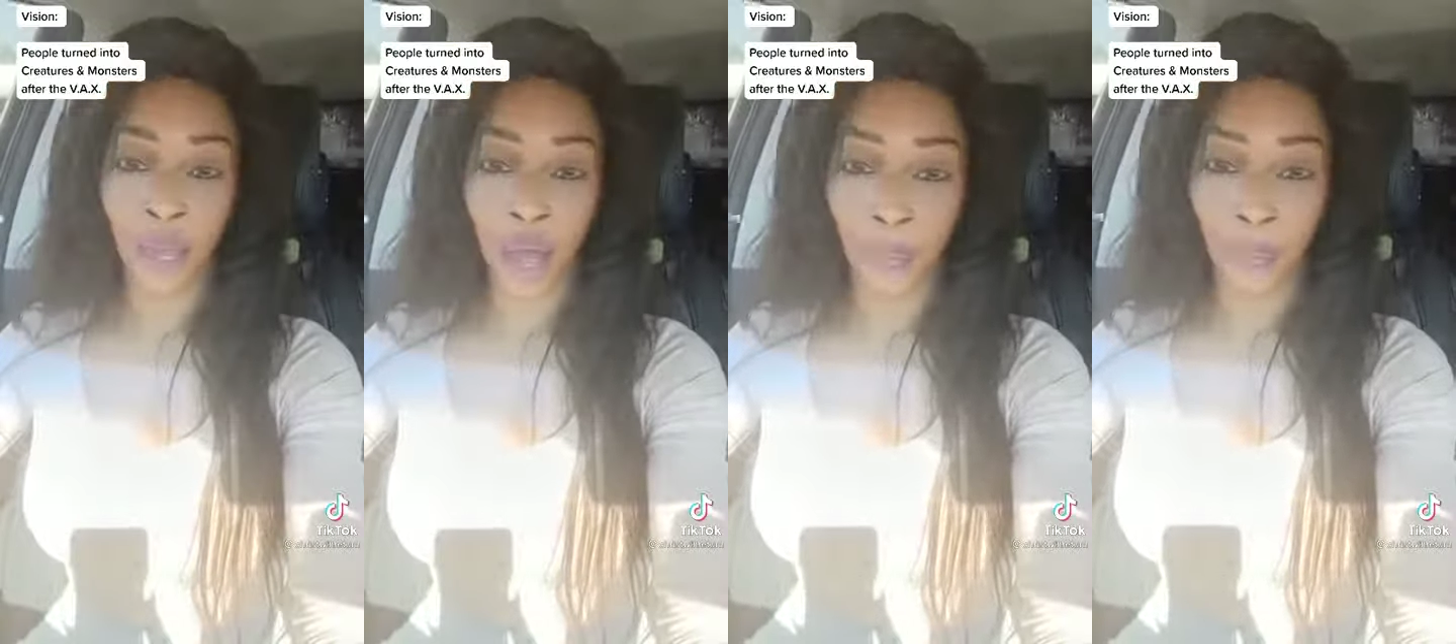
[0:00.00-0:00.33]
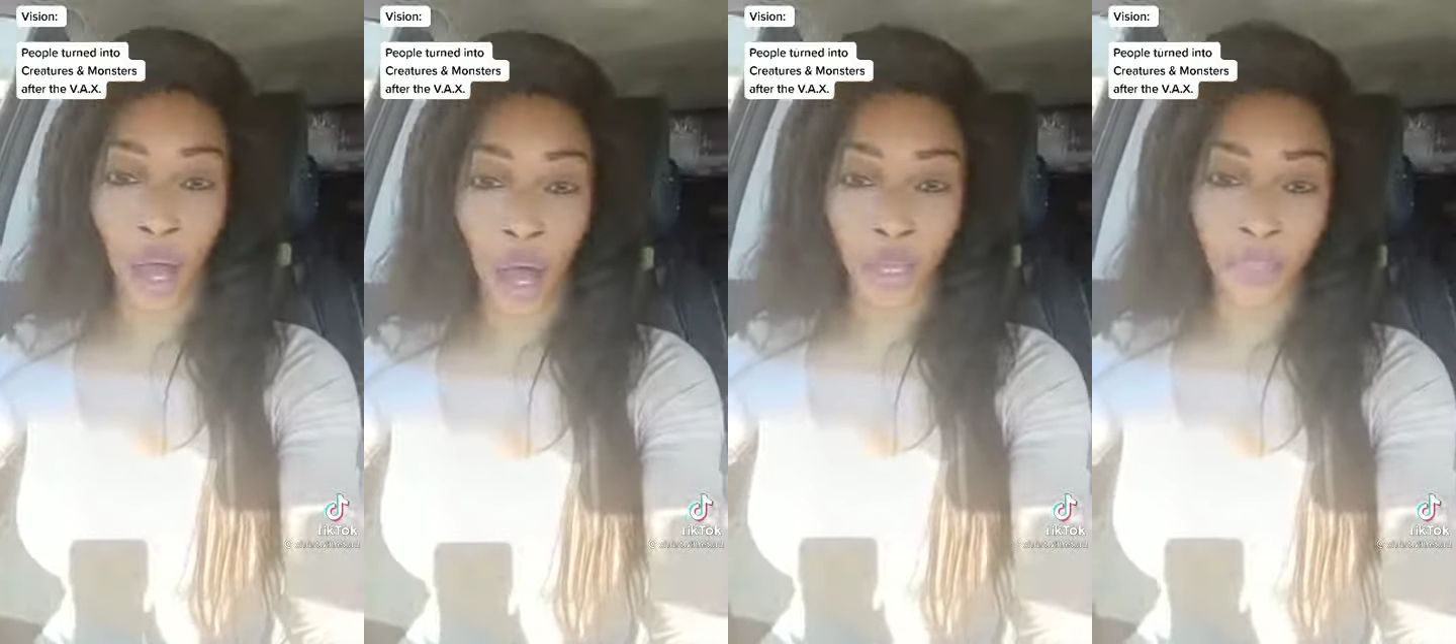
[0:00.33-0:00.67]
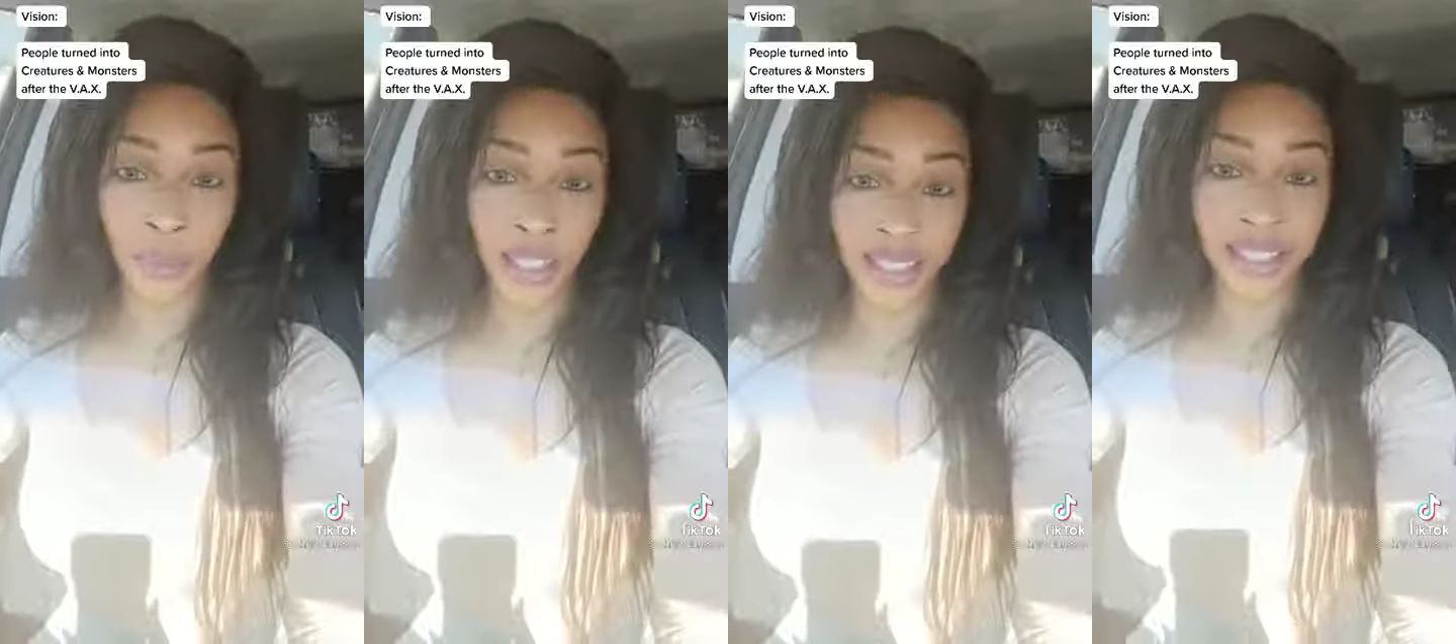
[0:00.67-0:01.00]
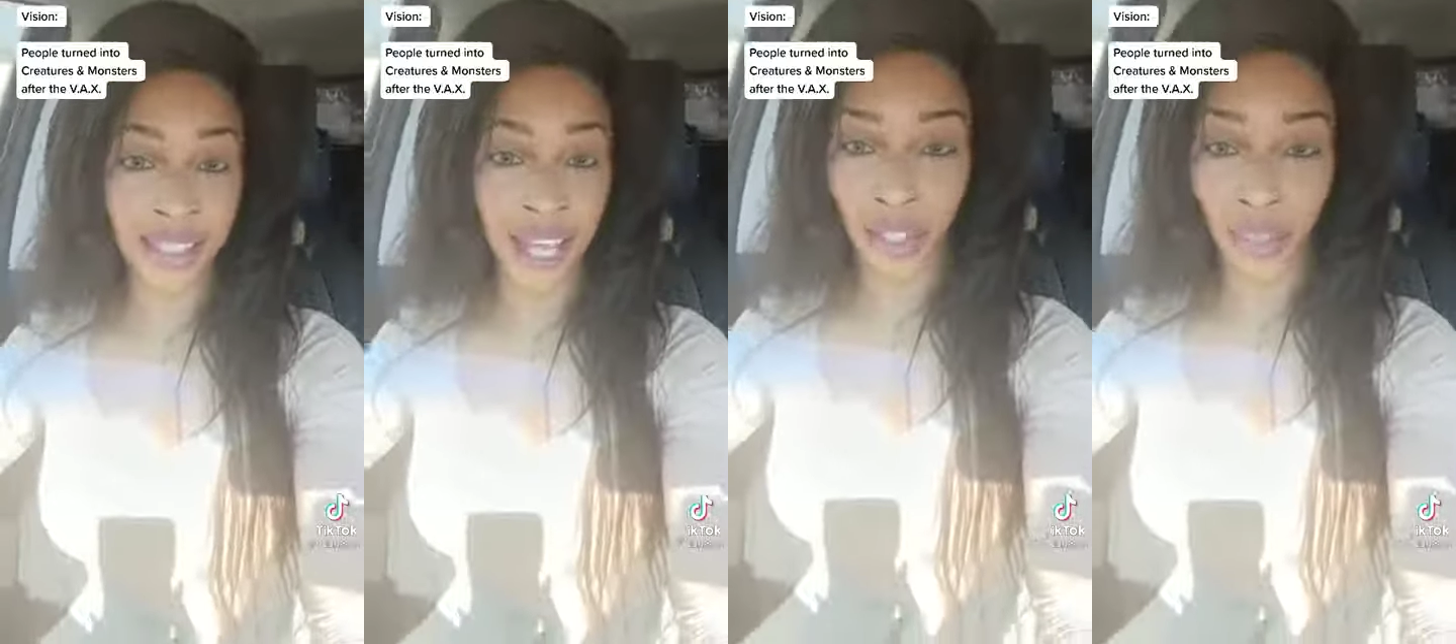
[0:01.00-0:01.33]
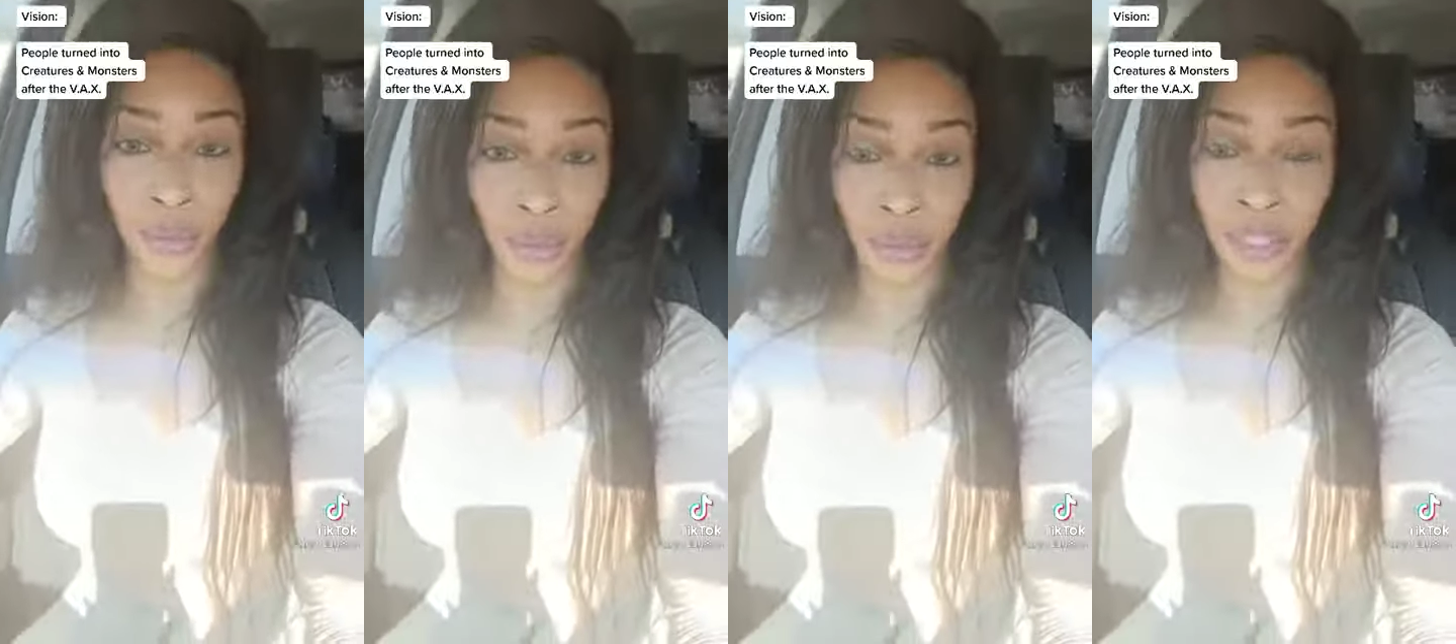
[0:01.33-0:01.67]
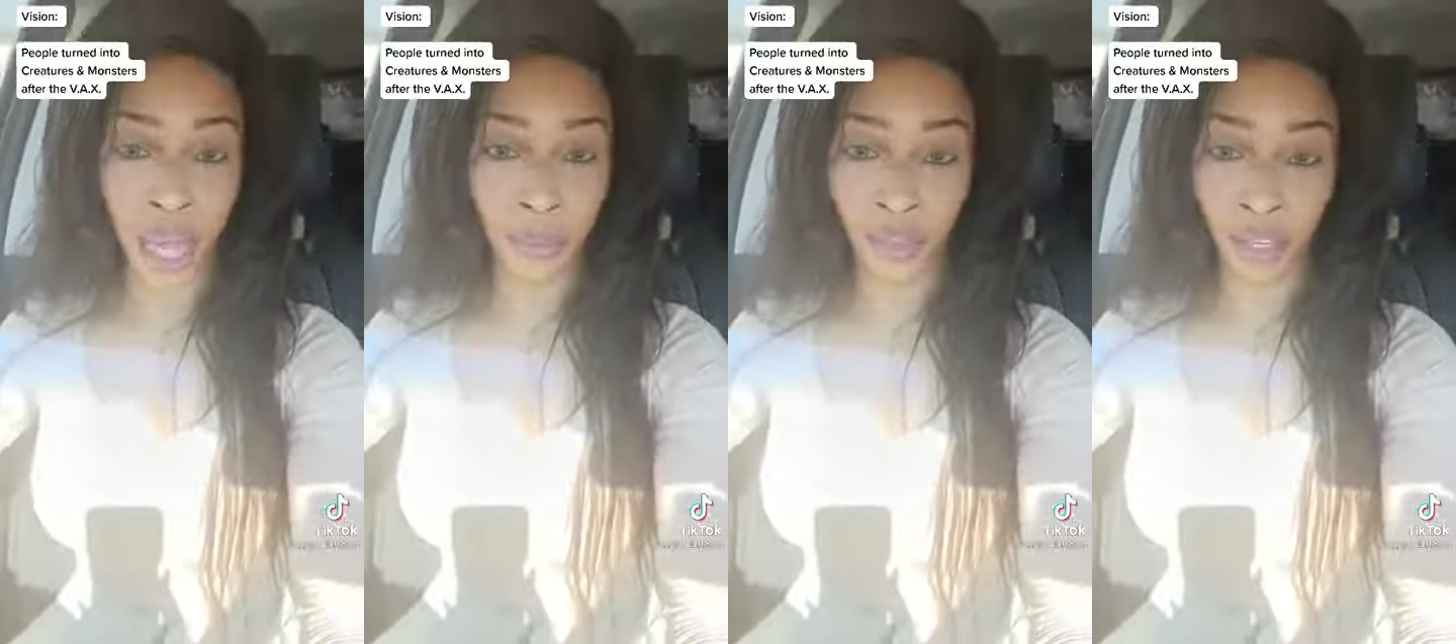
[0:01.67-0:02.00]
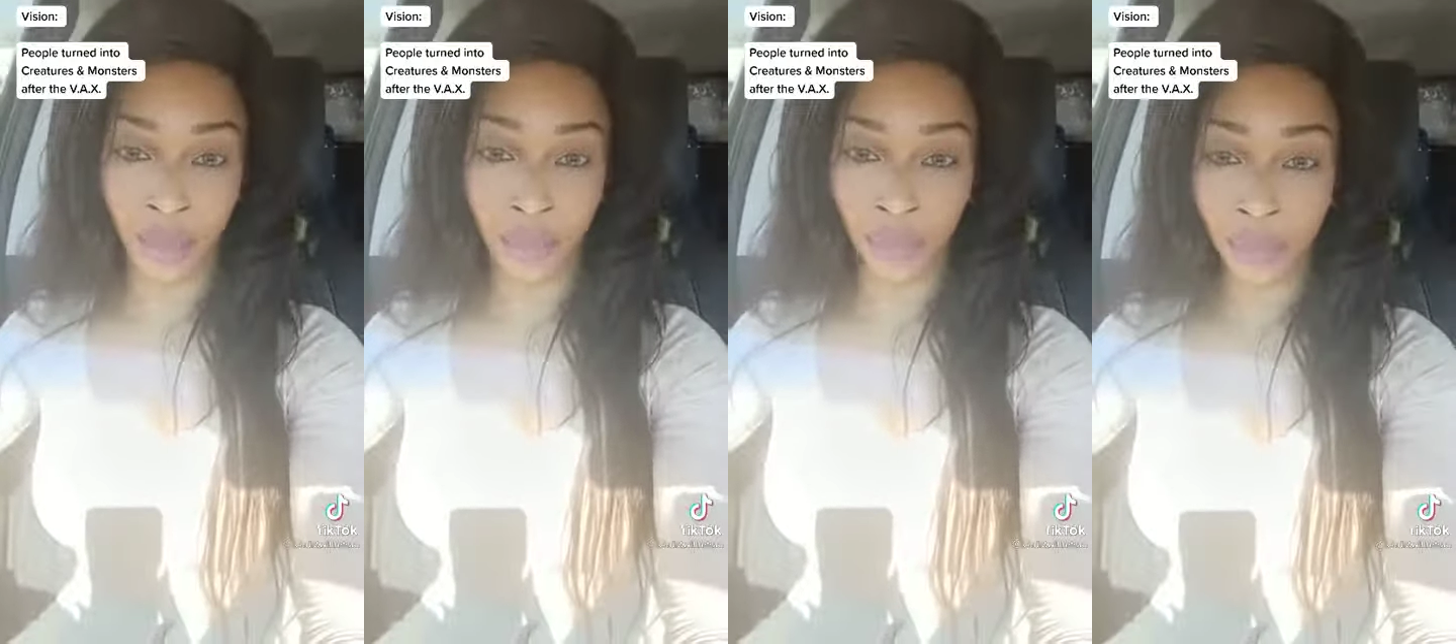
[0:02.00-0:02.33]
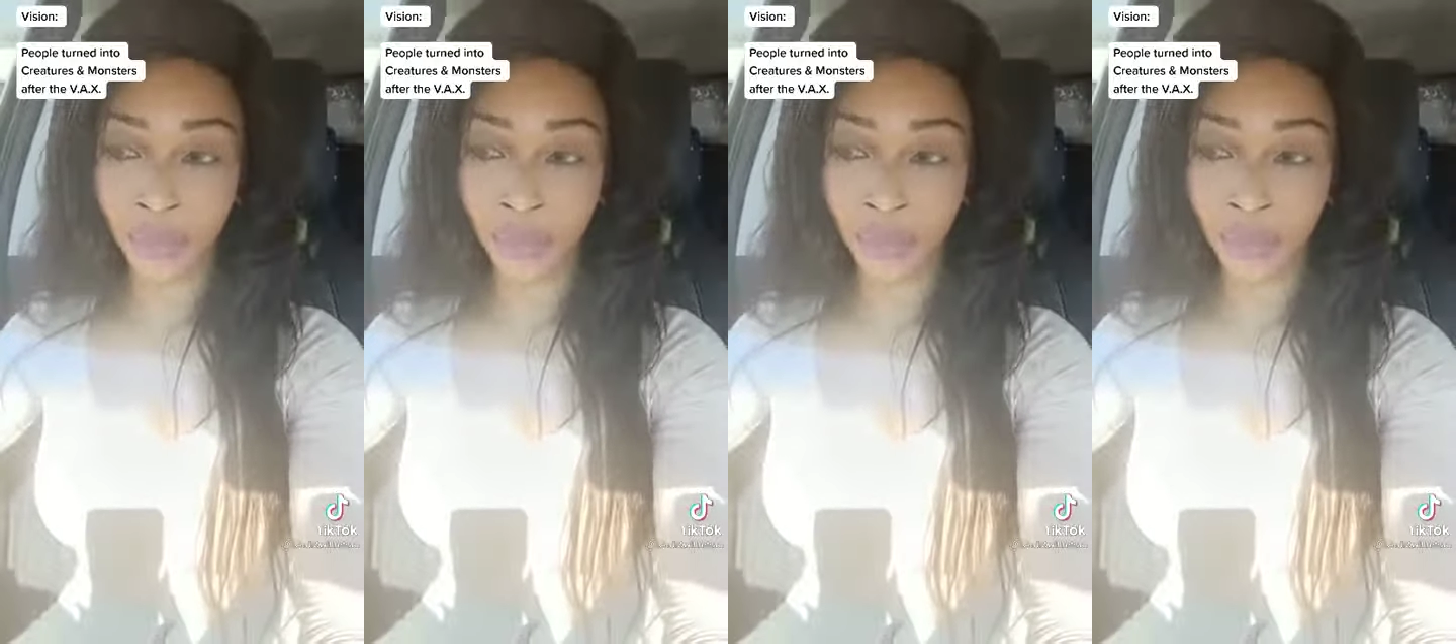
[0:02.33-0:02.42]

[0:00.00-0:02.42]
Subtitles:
octopus tentacle type of thing.